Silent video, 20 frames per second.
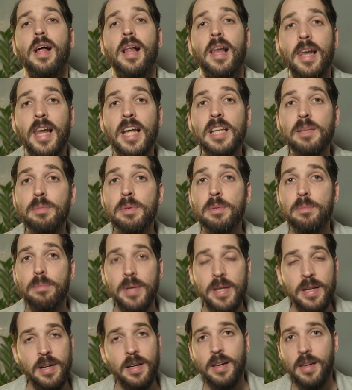Let me
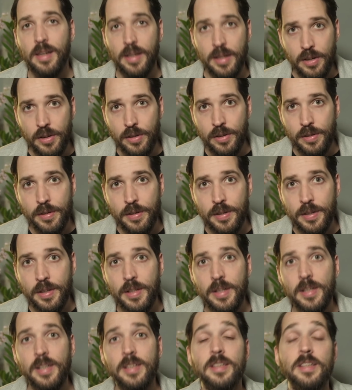be clear,
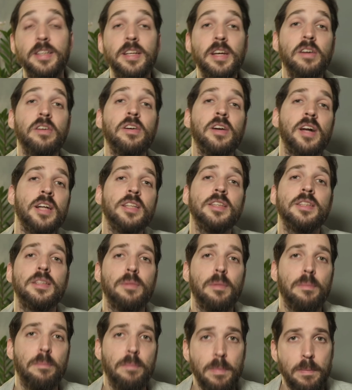they are not
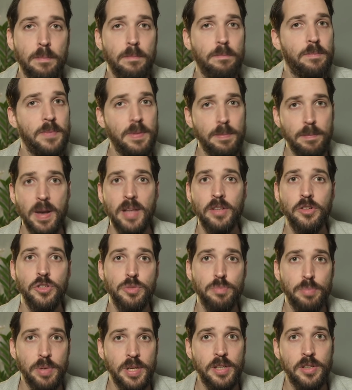the better
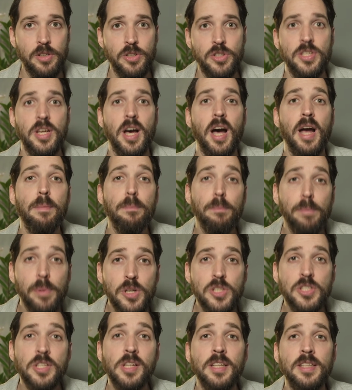speakers. I
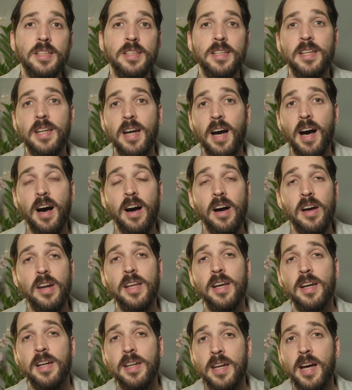personally think
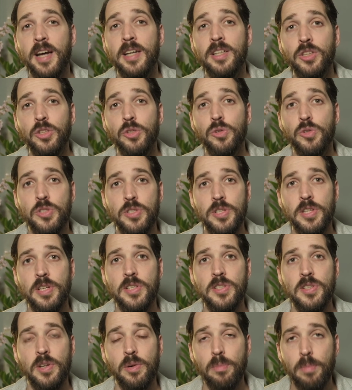Aria
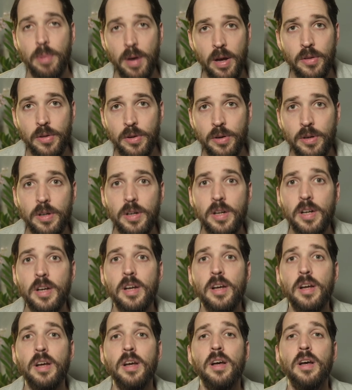926 are better,
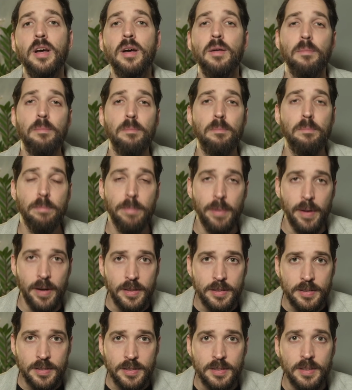
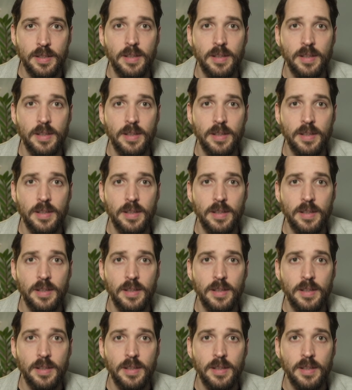but